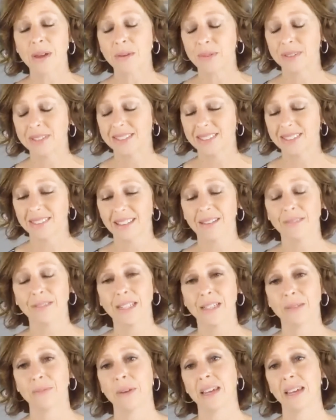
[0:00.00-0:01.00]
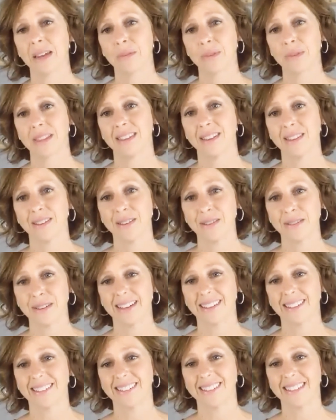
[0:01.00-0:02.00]
It was lovely speaking with you.
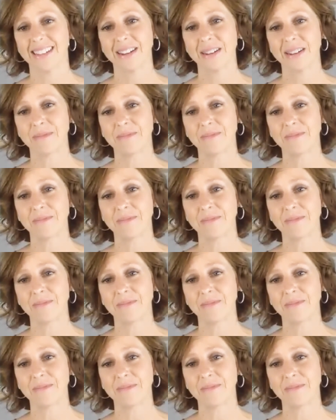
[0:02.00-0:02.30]
And